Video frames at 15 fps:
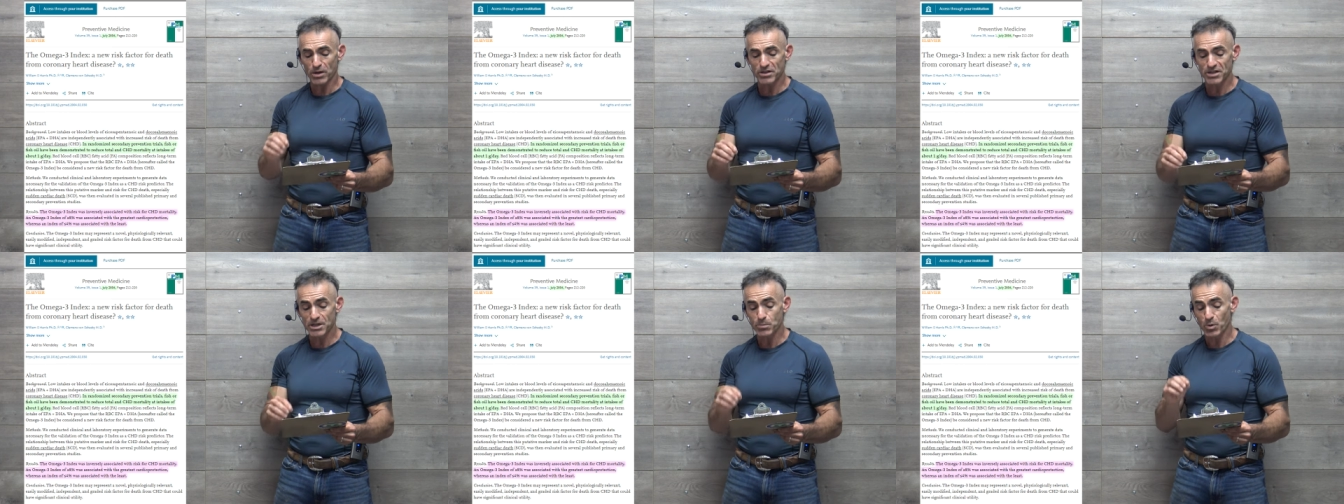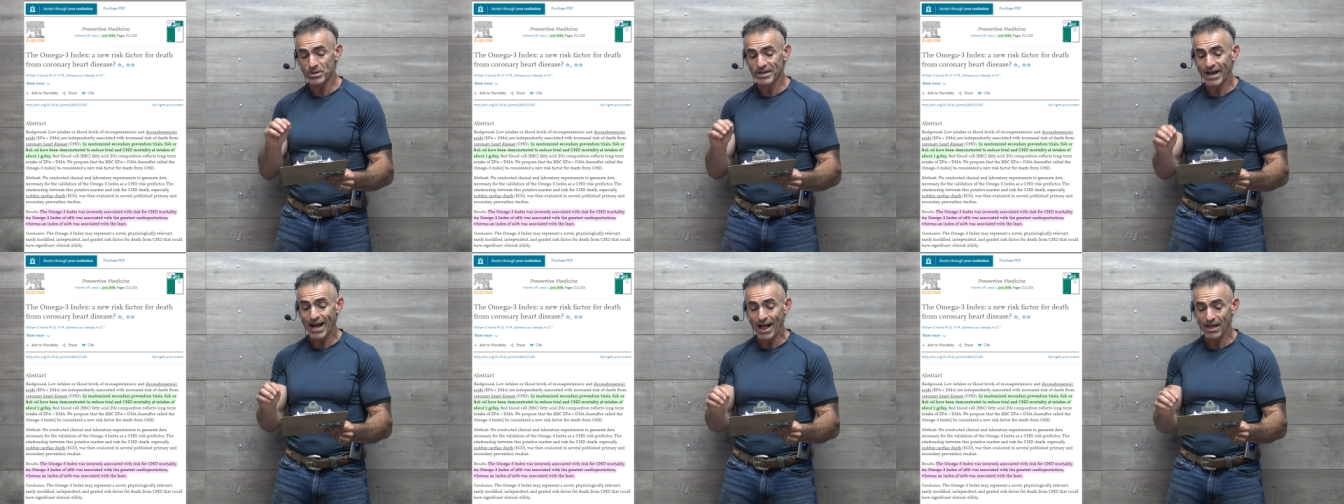disease
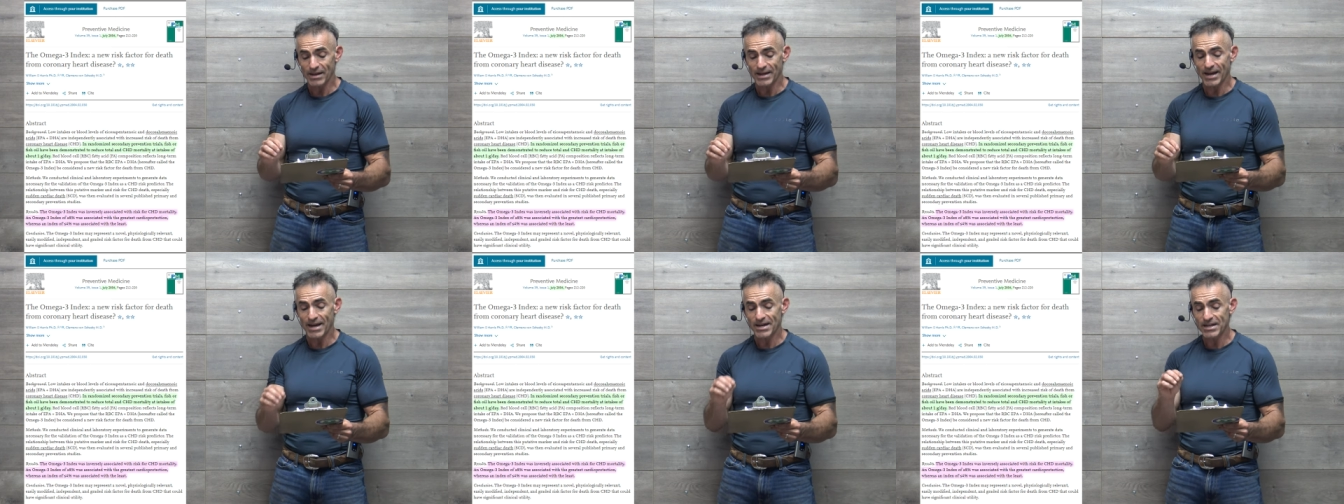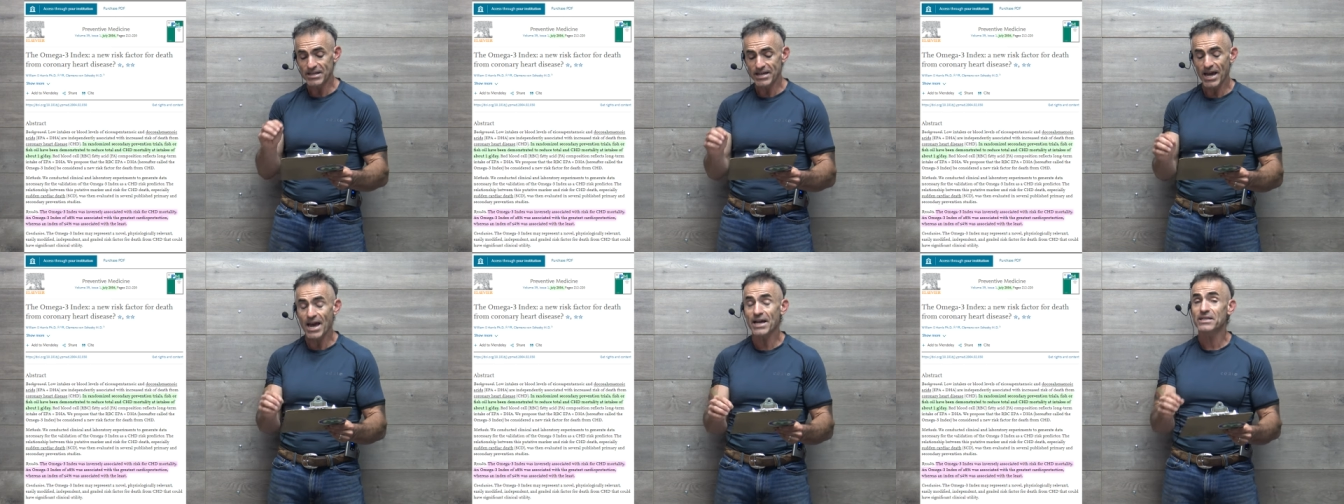mortality at
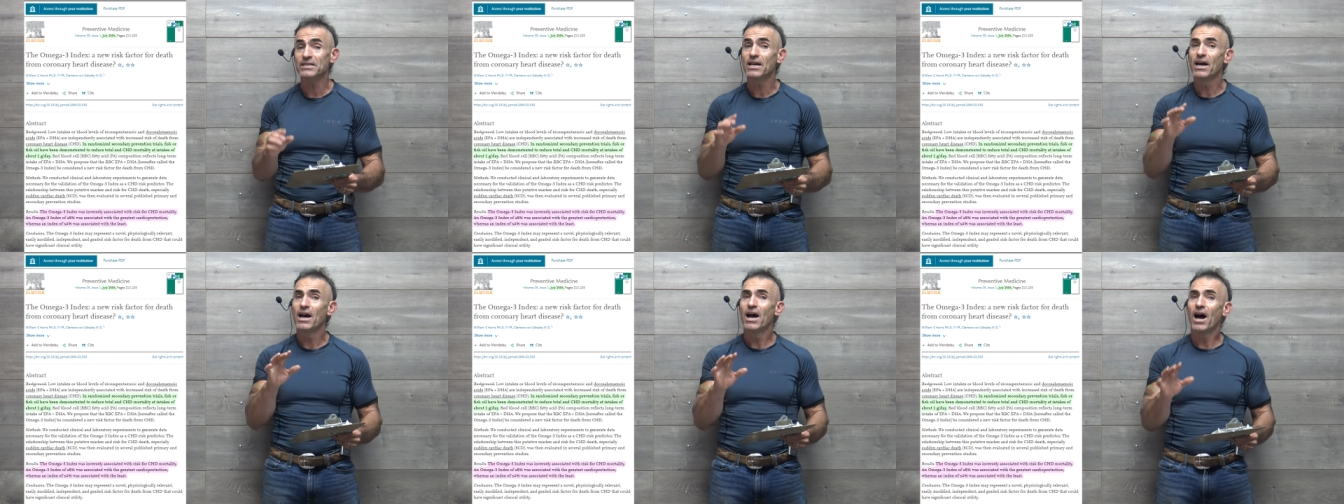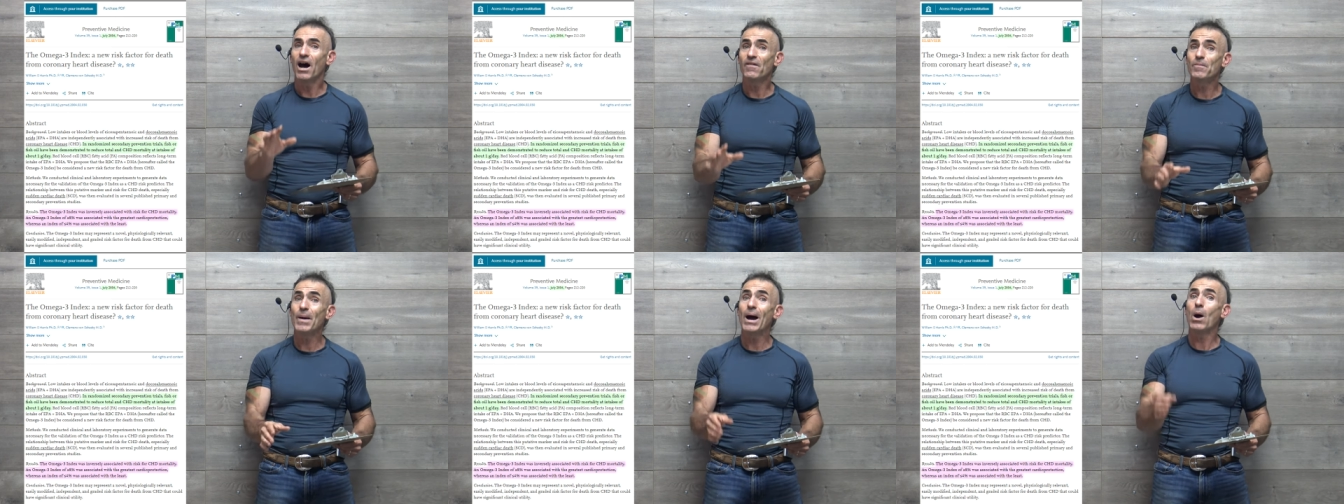intakes
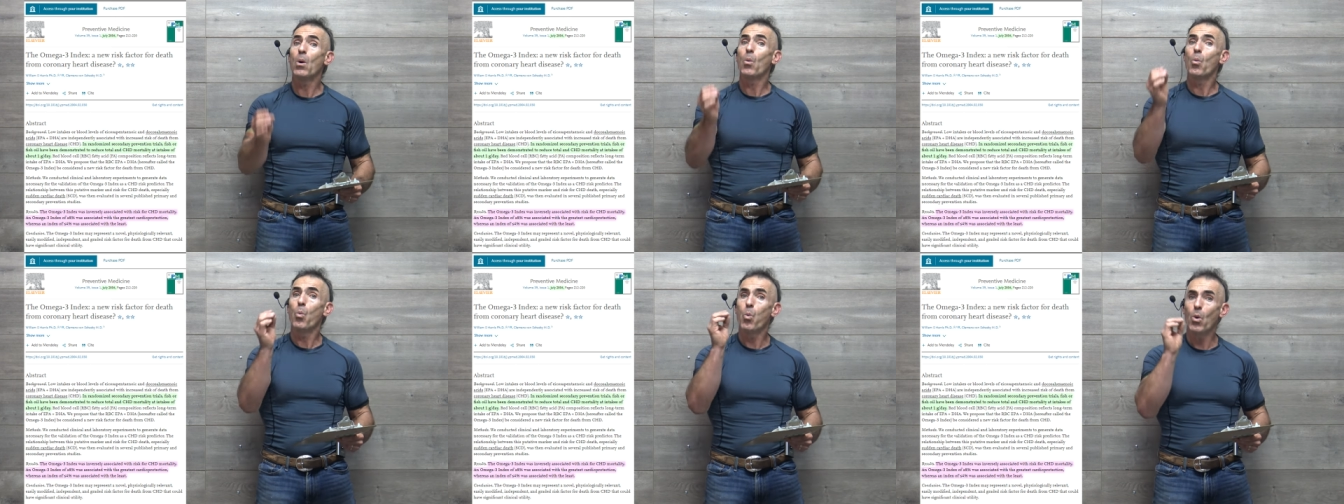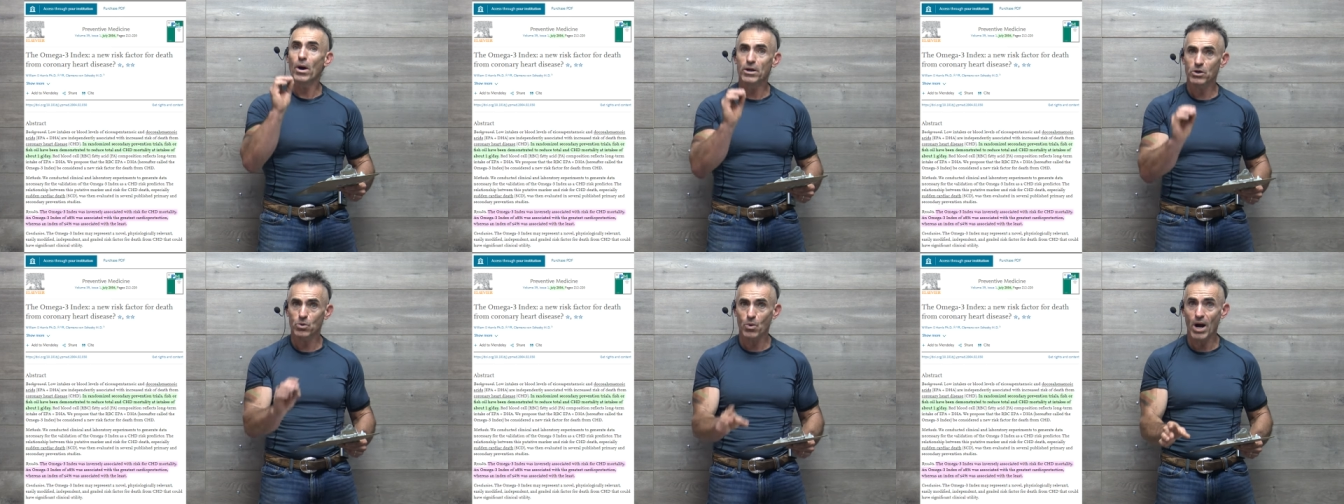of about
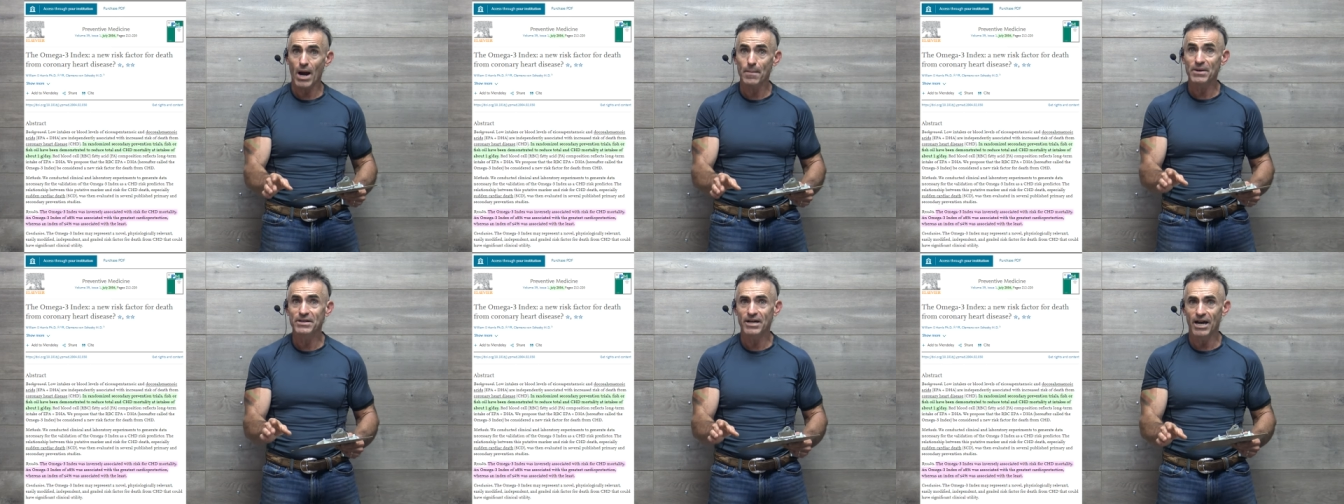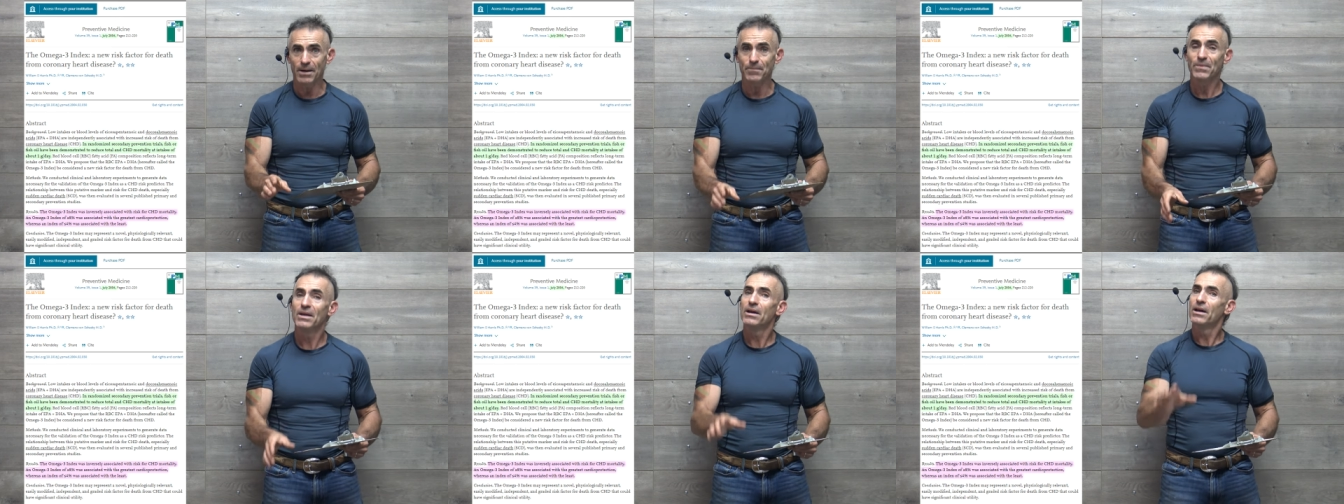one gram a day.
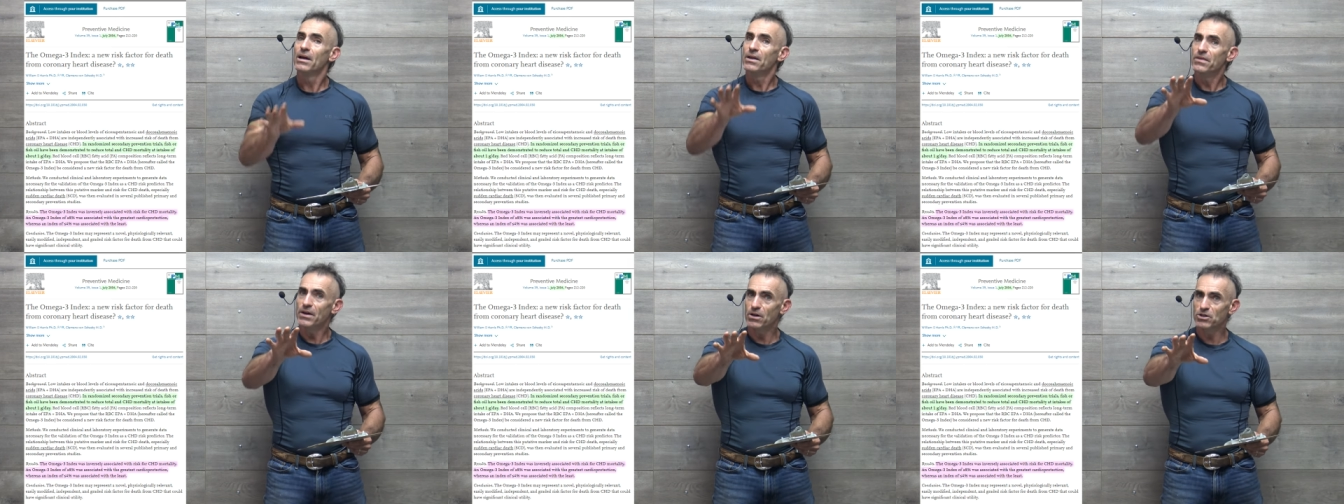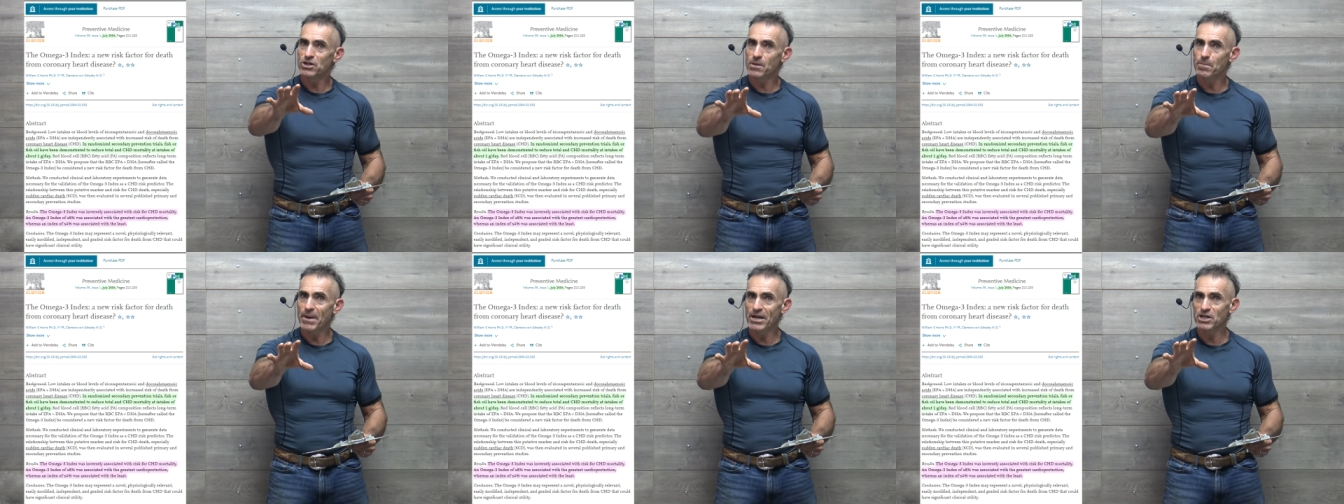There's
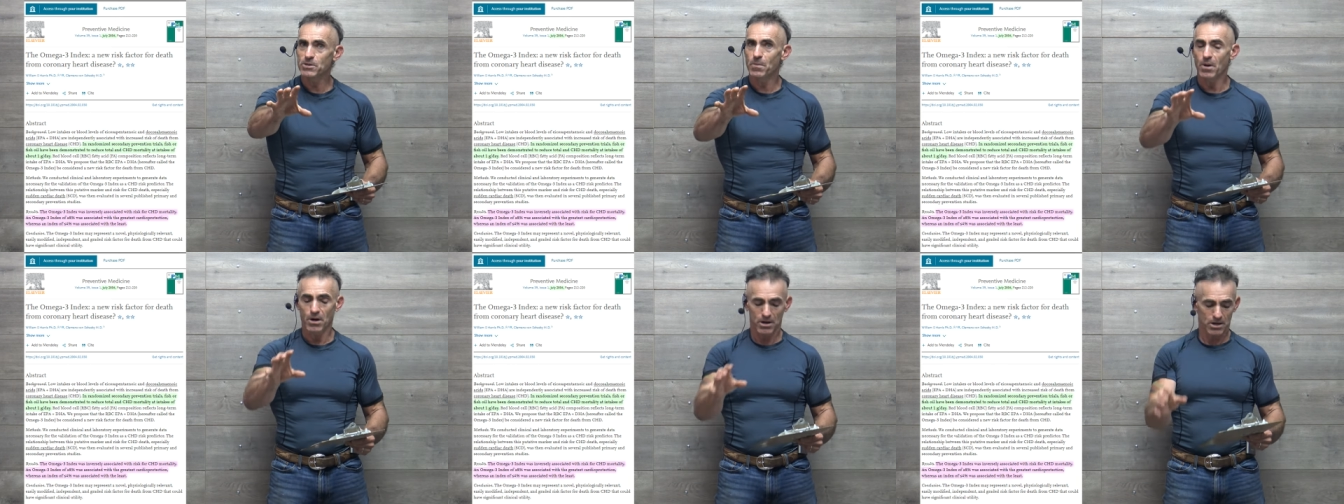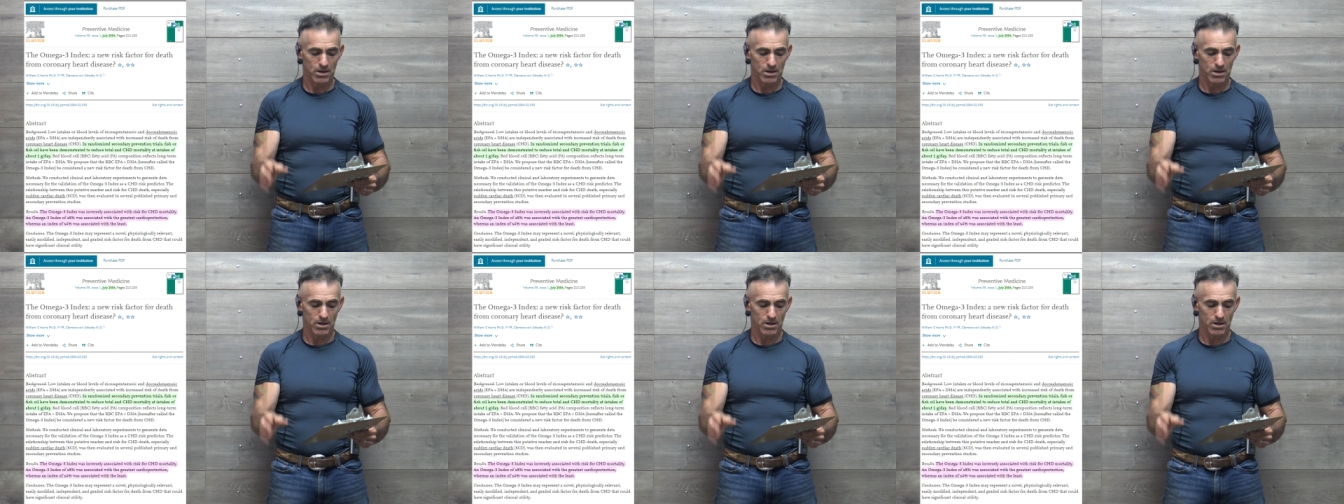your benchmark.